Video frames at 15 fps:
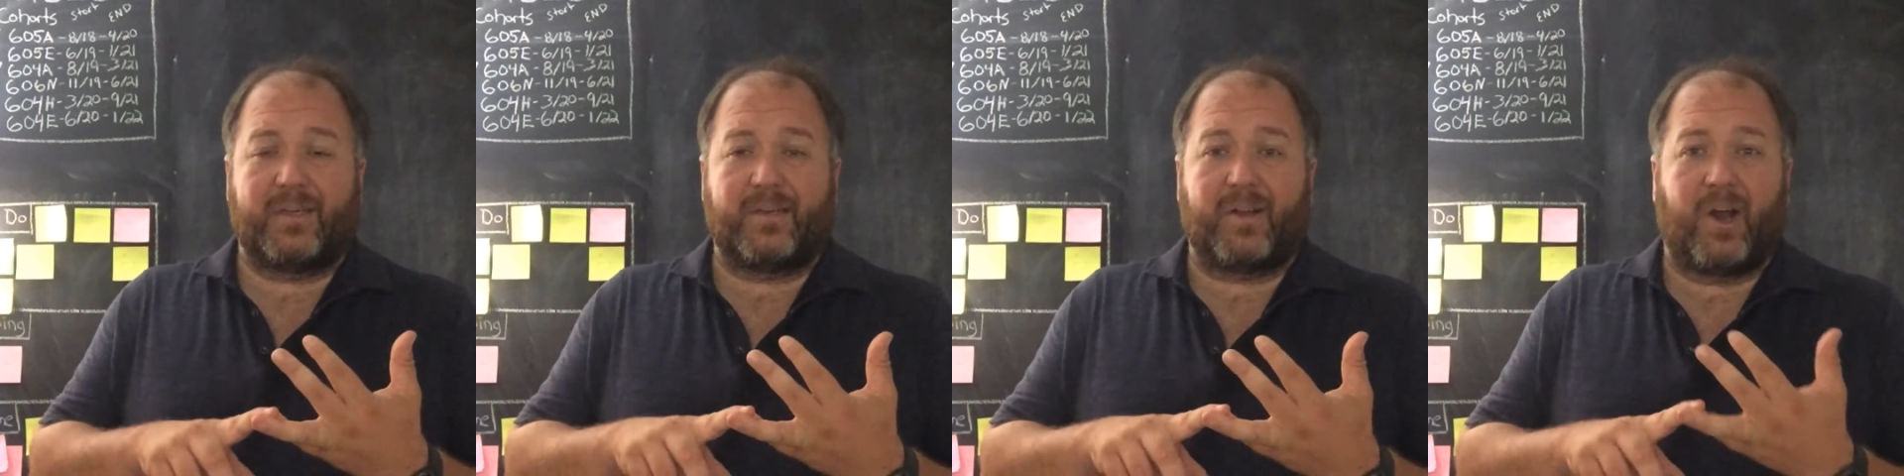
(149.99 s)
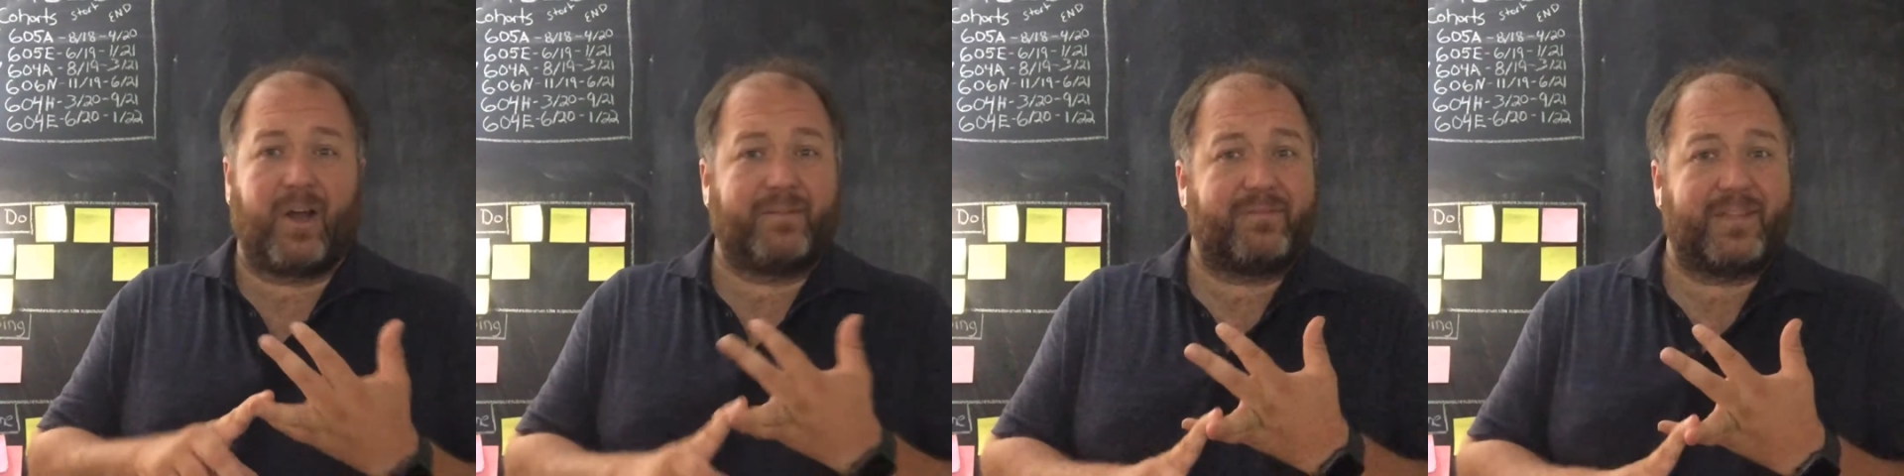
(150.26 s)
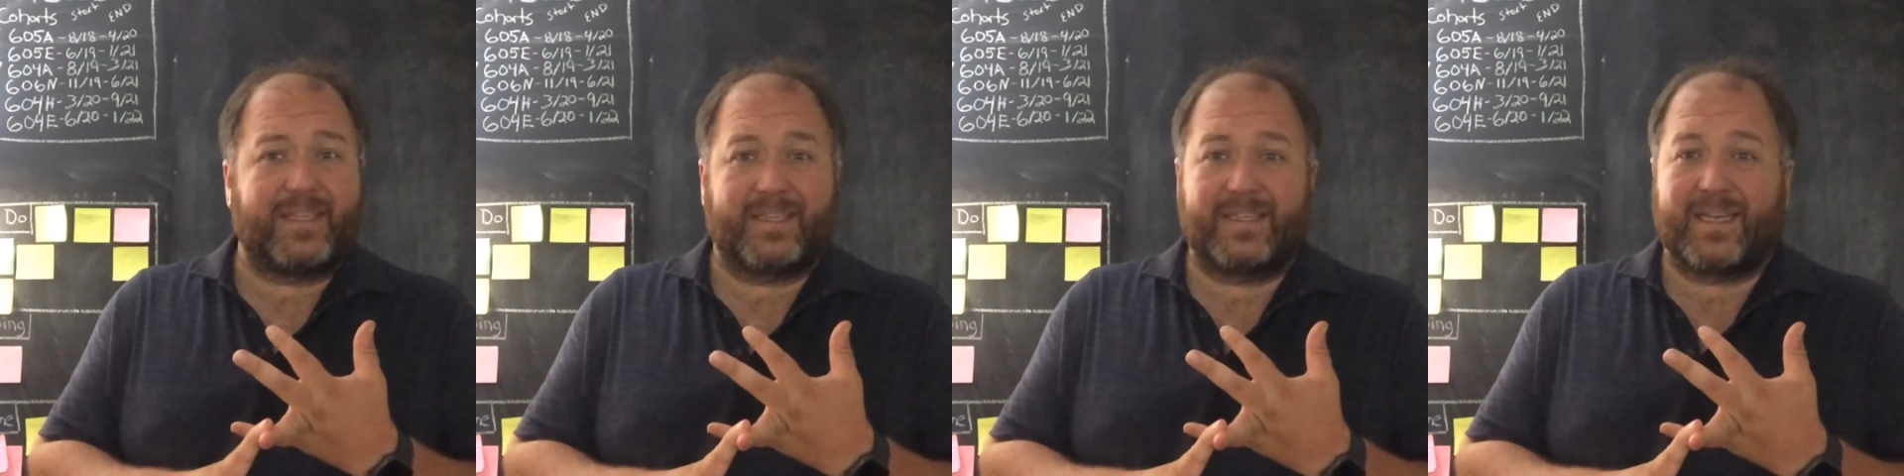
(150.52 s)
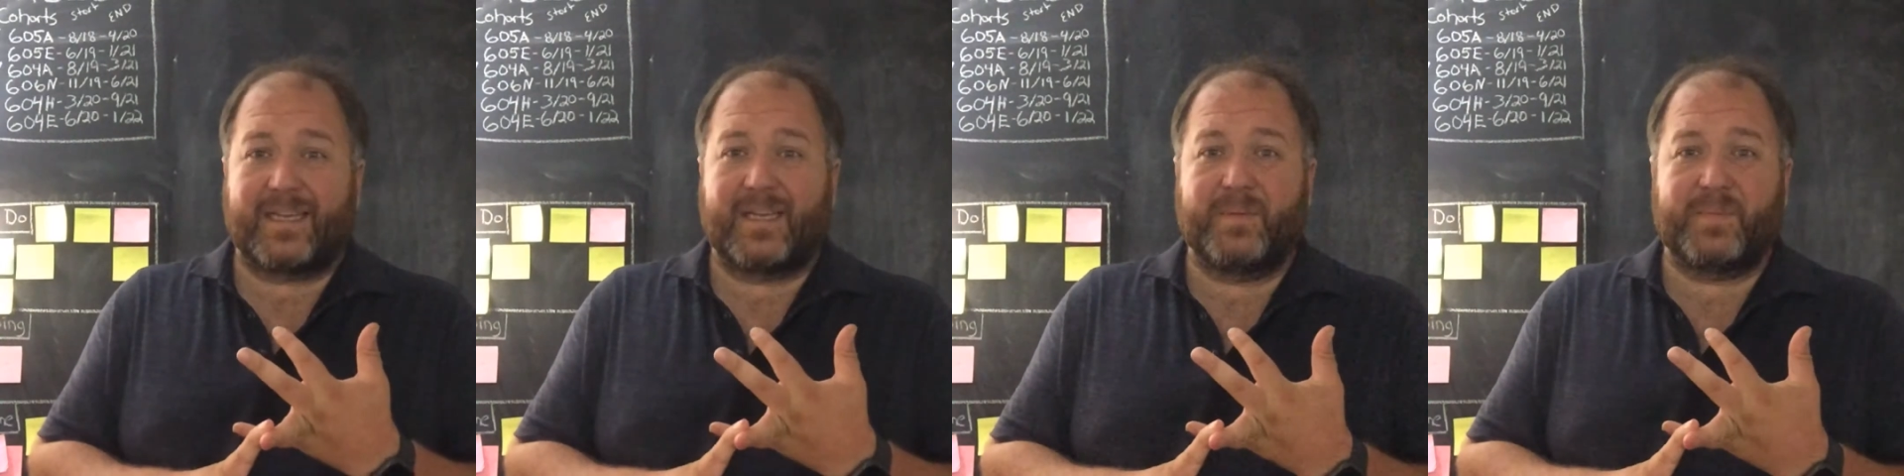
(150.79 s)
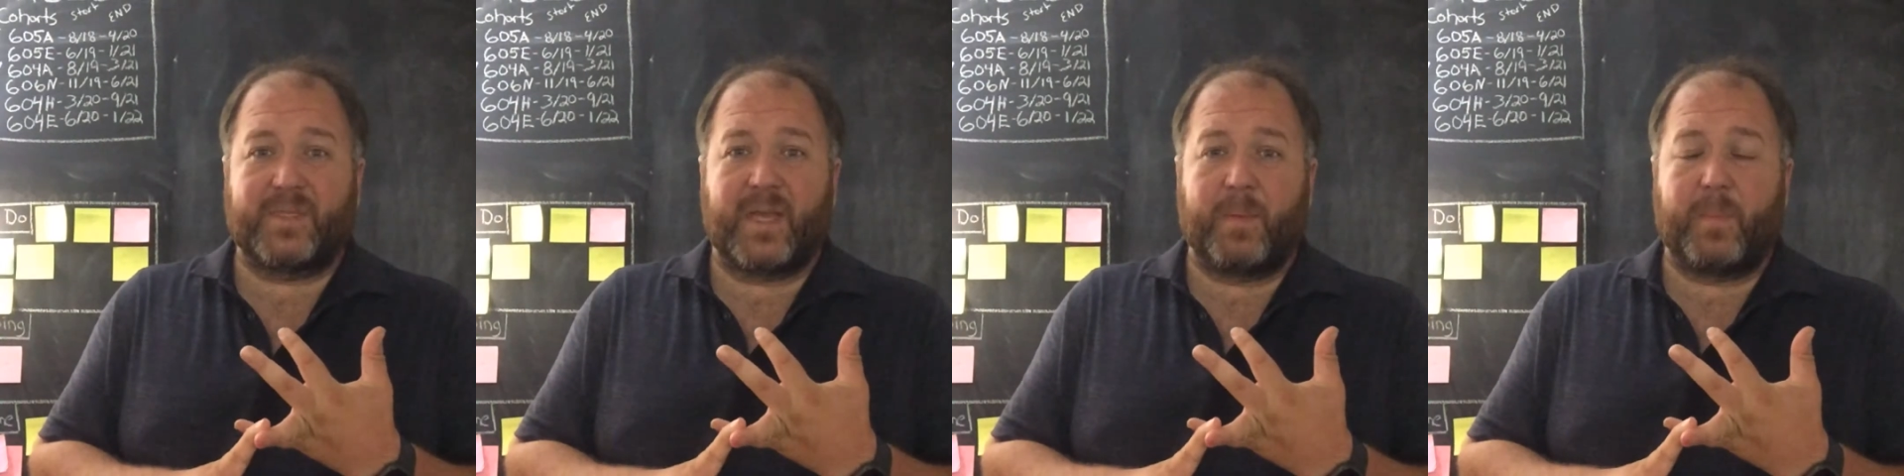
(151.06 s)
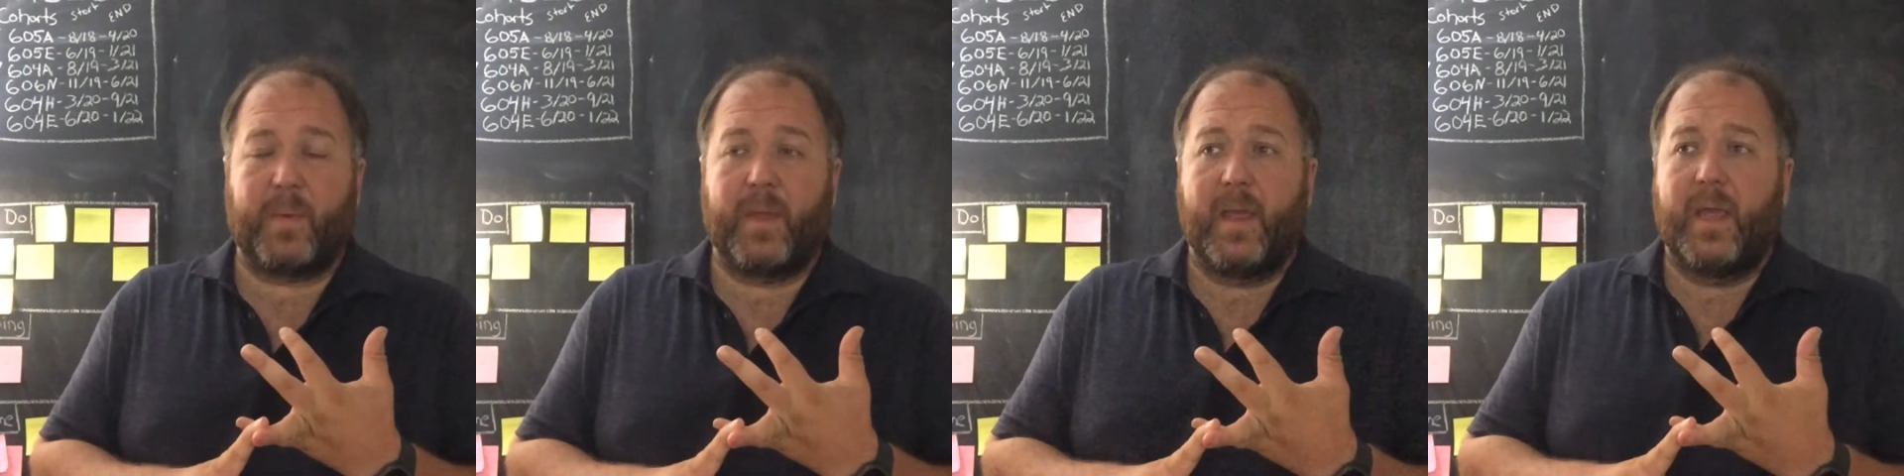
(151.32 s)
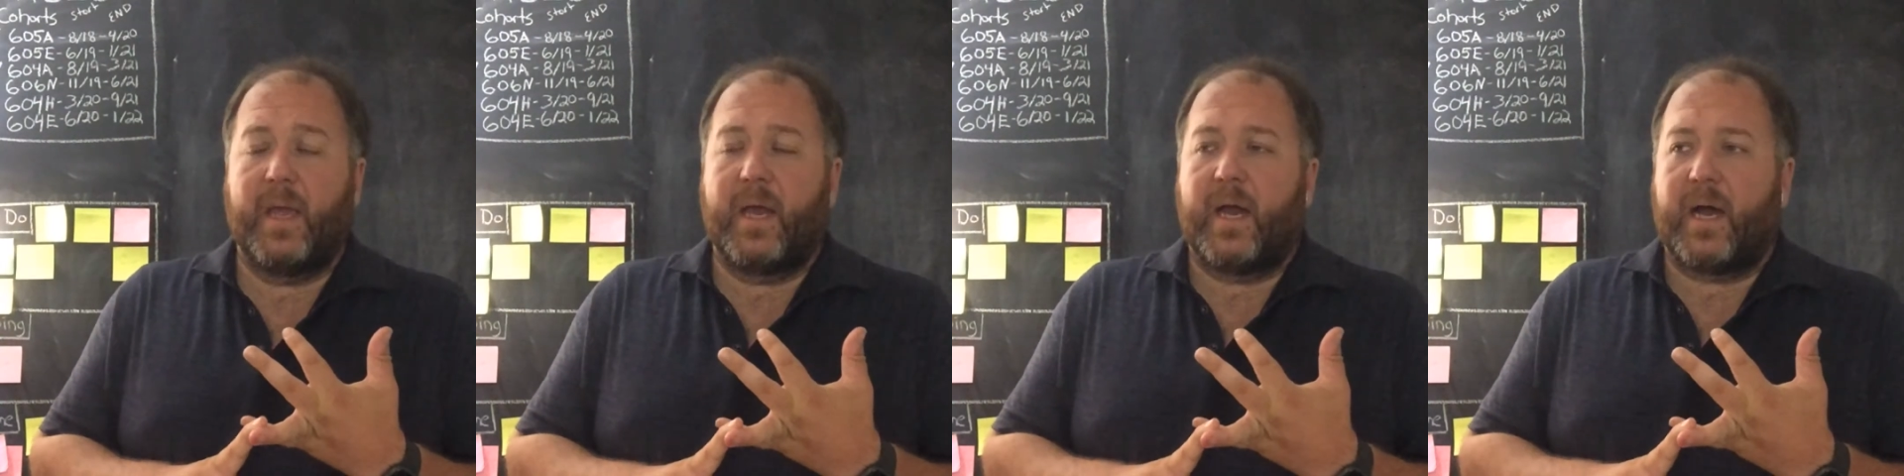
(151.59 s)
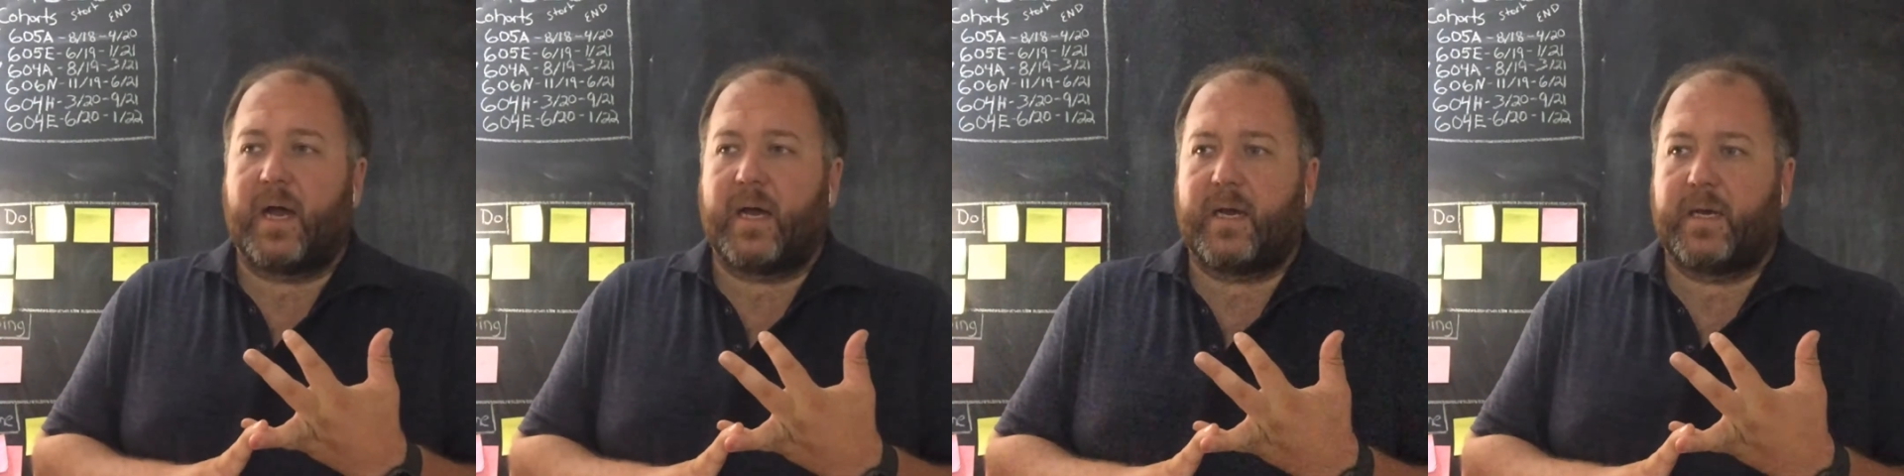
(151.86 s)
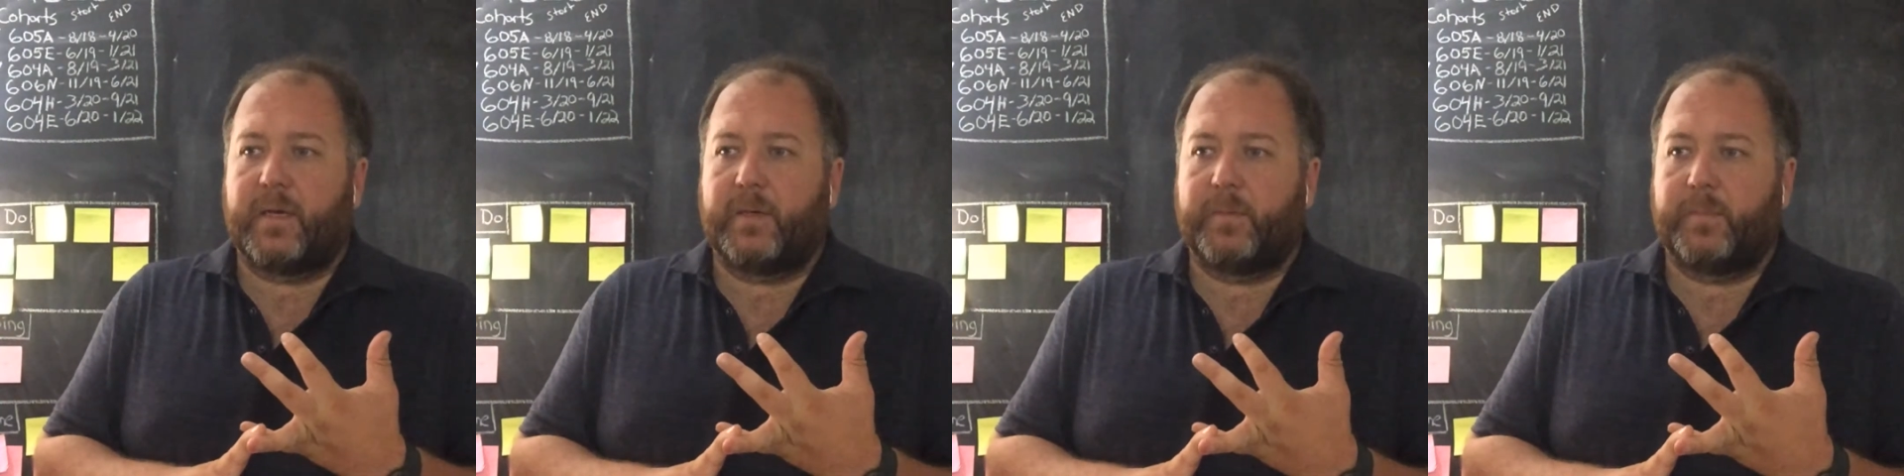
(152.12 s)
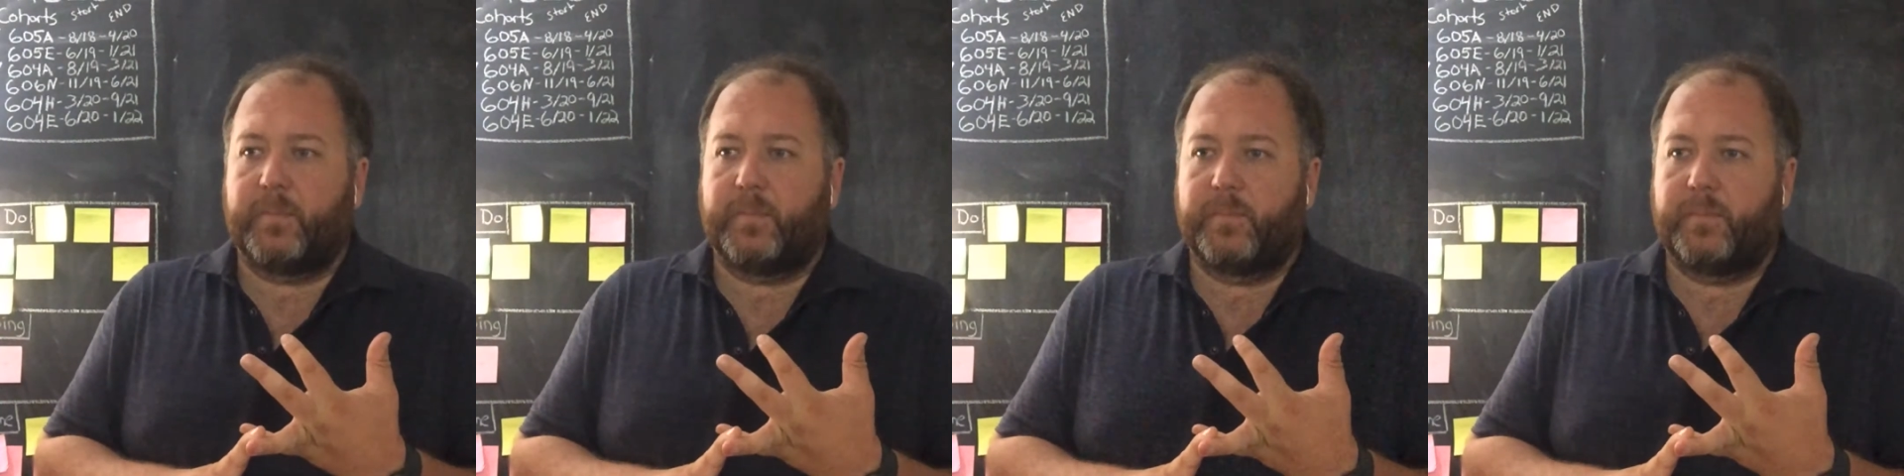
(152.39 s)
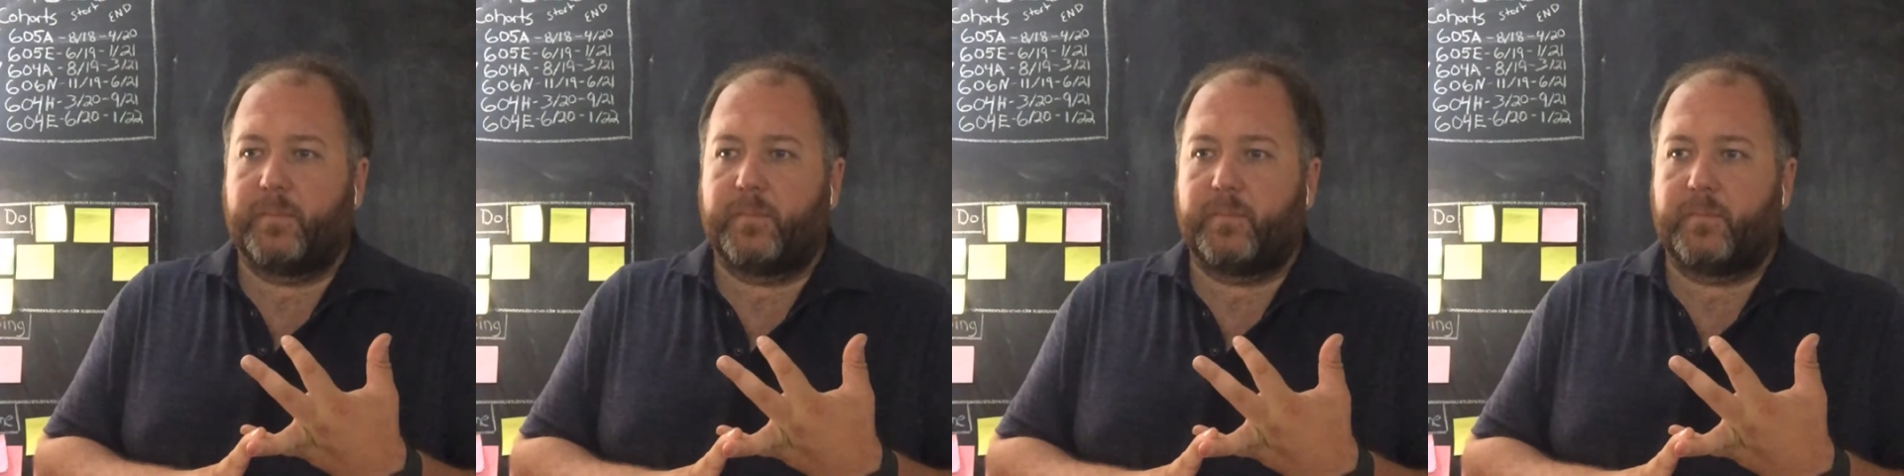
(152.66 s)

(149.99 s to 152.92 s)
conflict that comes up. Um,